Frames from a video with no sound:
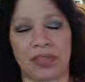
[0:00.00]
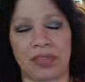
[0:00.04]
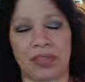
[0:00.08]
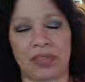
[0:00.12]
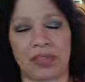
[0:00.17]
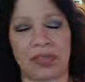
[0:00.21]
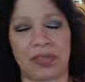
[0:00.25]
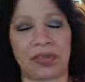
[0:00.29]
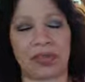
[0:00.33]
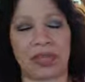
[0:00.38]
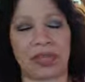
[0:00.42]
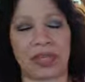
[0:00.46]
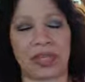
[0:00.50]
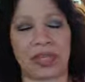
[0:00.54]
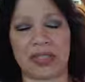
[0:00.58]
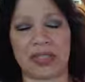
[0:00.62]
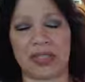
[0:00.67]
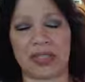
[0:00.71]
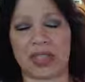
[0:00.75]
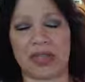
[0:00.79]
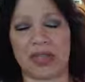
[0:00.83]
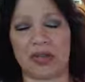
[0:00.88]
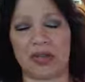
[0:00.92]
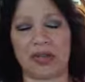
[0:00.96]
certain
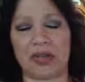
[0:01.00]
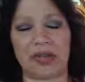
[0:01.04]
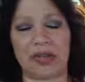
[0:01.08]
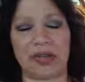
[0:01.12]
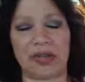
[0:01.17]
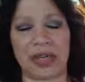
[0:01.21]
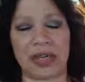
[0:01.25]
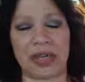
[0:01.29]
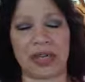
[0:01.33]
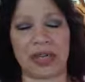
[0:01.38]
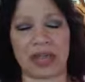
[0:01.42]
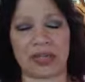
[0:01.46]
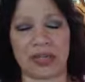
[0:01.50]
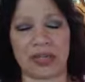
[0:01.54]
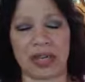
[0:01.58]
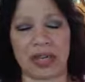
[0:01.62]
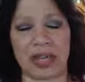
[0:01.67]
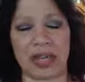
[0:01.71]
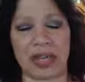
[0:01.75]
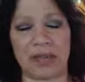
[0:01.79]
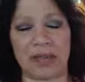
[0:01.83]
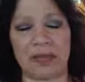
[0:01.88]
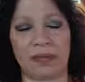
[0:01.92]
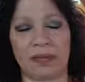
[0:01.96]
things that you're afraid to
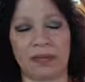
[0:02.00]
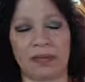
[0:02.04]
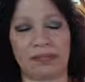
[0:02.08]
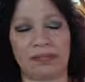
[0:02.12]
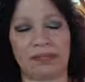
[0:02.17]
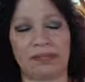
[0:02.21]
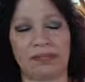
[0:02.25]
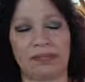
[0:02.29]
say.